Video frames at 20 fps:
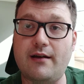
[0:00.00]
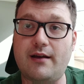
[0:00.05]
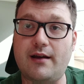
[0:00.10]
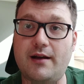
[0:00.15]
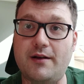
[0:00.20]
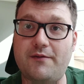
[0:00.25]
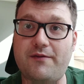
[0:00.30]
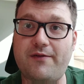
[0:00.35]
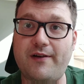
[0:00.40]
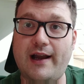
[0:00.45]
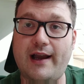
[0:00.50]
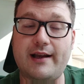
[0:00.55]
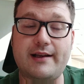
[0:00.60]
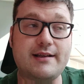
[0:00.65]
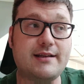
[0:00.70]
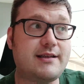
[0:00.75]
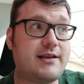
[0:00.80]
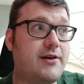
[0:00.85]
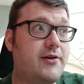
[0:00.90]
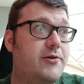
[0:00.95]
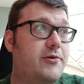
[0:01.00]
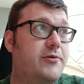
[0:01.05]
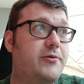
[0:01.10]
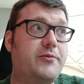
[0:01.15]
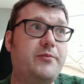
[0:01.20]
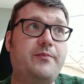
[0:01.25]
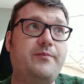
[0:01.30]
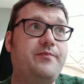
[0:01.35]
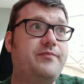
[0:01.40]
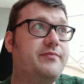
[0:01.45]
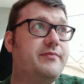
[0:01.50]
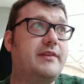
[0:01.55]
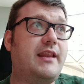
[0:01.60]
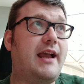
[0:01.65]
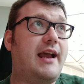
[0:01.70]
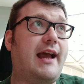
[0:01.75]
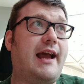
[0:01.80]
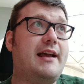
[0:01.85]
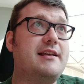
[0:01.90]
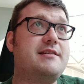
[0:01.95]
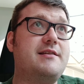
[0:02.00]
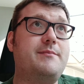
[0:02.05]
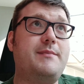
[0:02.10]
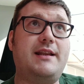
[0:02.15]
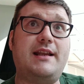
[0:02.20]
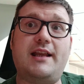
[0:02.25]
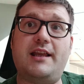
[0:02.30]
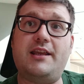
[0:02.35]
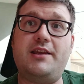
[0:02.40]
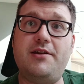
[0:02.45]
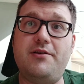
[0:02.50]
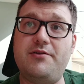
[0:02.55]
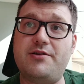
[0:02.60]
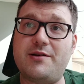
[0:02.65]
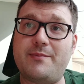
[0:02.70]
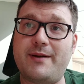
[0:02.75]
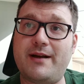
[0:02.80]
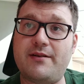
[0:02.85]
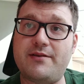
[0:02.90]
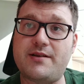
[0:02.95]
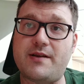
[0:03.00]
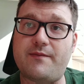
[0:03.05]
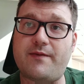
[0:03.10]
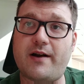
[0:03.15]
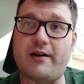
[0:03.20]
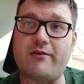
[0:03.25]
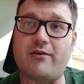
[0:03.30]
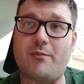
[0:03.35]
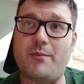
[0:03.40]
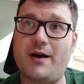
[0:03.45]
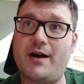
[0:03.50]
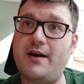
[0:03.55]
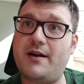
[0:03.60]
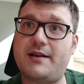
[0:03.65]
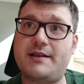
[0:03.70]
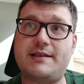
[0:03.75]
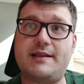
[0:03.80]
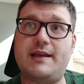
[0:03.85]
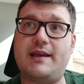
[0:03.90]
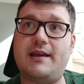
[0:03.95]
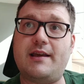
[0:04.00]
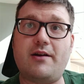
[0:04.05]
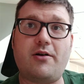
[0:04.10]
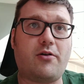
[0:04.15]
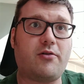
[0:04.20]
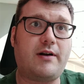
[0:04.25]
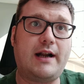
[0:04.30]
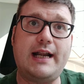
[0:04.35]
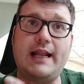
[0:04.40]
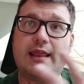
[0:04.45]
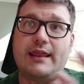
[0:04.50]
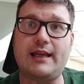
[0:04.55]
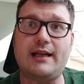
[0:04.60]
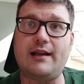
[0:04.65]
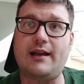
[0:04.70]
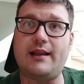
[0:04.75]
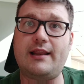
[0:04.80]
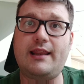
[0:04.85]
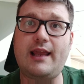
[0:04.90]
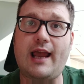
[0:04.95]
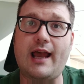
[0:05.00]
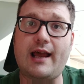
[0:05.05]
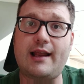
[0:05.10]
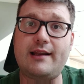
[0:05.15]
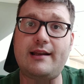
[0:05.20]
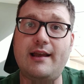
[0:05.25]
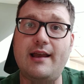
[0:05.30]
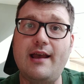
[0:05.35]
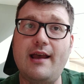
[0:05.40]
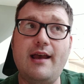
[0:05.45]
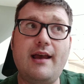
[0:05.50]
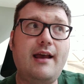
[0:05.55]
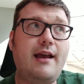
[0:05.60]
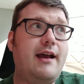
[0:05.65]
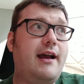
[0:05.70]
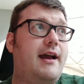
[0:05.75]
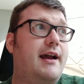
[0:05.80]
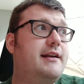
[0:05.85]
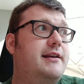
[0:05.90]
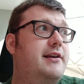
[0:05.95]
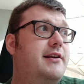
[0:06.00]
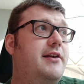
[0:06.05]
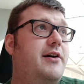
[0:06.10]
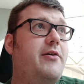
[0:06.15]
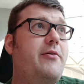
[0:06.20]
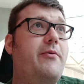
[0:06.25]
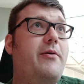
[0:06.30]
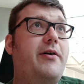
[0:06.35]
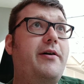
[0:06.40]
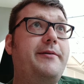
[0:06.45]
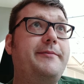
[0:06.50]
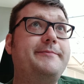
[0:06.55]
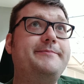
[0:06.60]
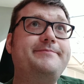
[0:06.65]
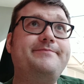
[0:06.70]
in fact, so there hasn't been a huge amount of viral marketing or anything like that. And you know what?